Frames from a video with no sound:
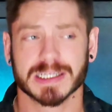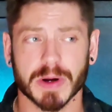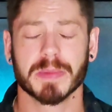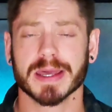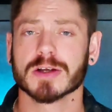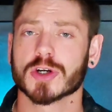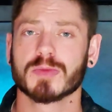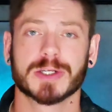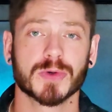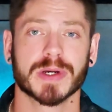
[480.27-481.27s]
it's about making
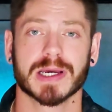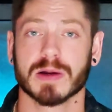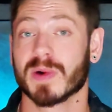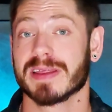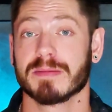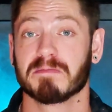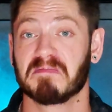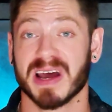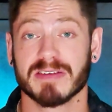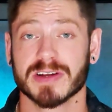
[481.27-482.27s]
sure we do it in a way
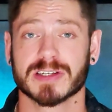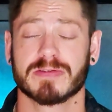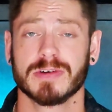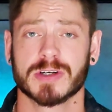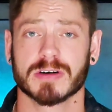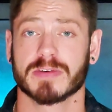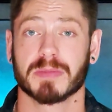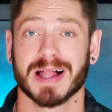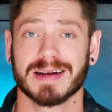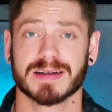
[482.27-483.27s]
that benefits the future of
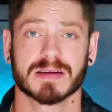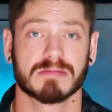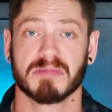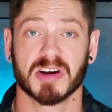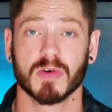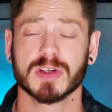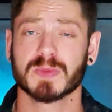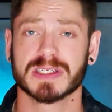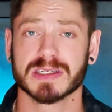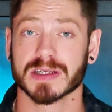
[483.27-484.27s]
our planet, and all the
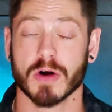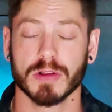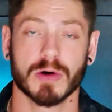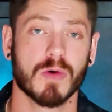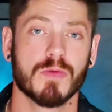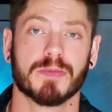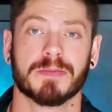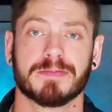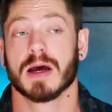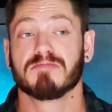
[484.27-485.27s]
species that call it home.
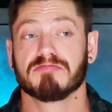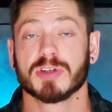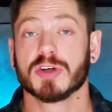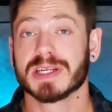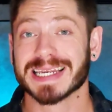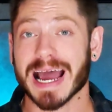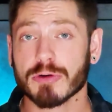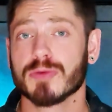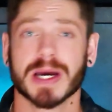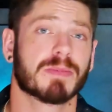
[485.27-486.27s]
And
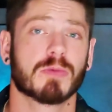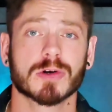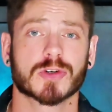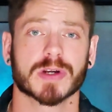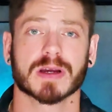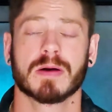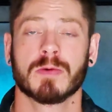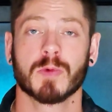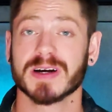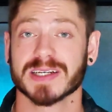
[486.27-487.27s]
now you might be wondering,
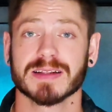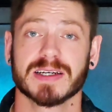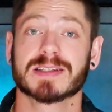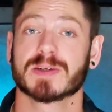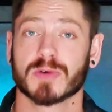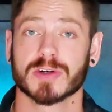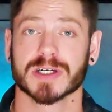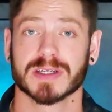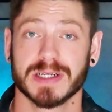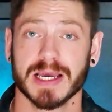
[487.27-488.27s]
where exactly is this
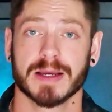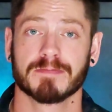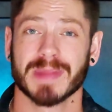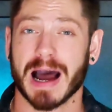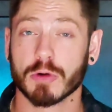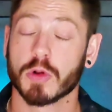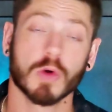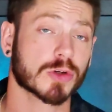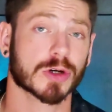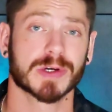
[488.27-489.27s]
project today? How
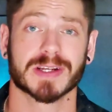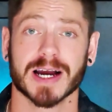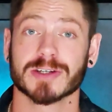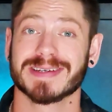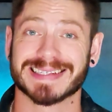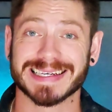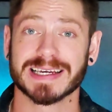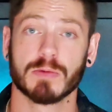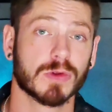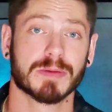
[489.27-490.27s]
close are we to actually
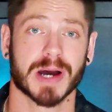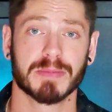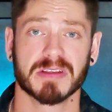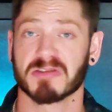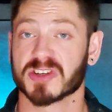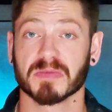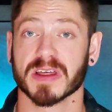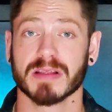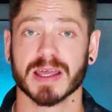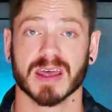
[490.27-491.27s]
seeing a woolly mammoth or
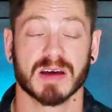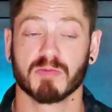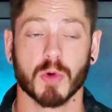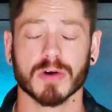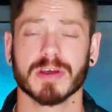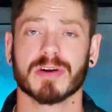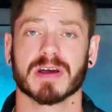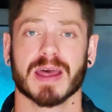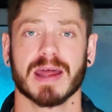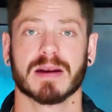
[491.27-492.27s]
something like it walk the
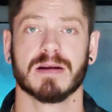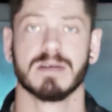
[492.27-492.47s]
Earth again?